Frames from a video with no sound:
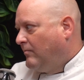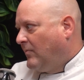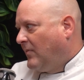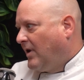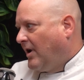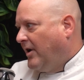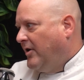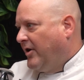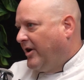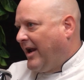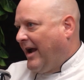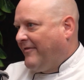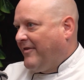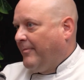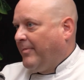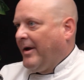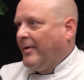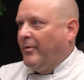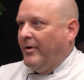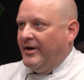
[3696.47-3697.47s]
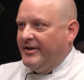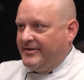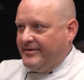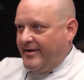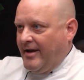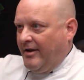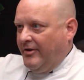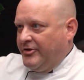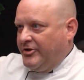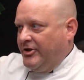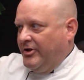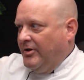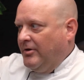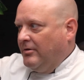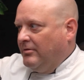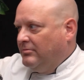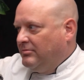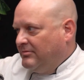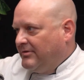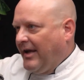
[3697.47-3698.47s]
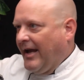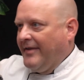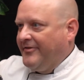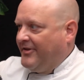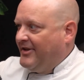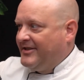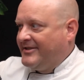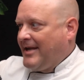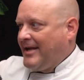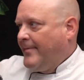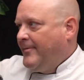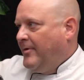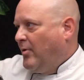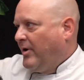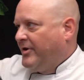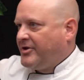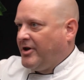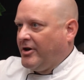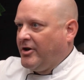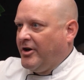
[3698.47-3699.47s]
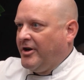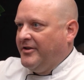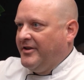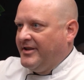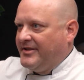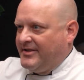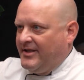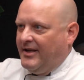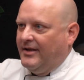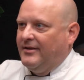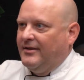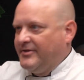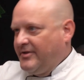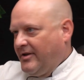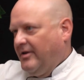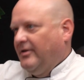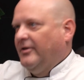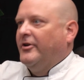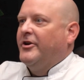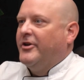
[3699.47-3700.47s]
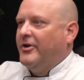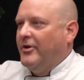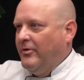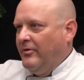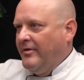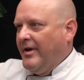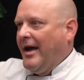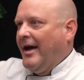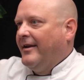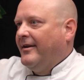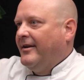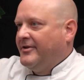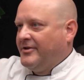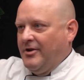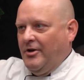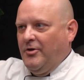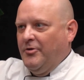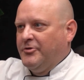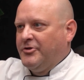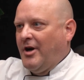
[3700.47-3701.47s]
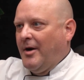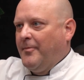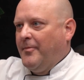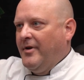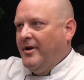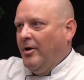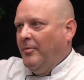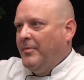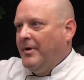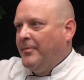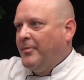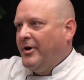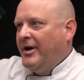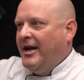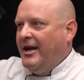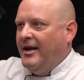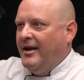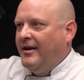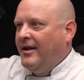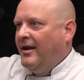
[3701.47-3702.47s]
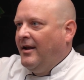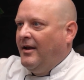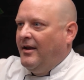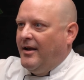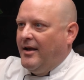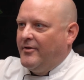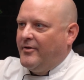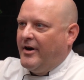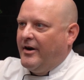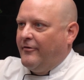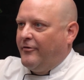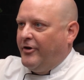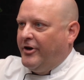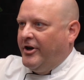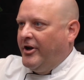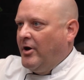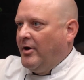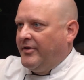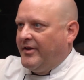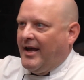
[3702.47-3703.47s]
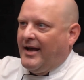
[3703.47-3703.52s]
And you can have that plan where it tells you at this time you want to start cooking this thing. It's going to alert you that it'll be preheated and ready for you to go at that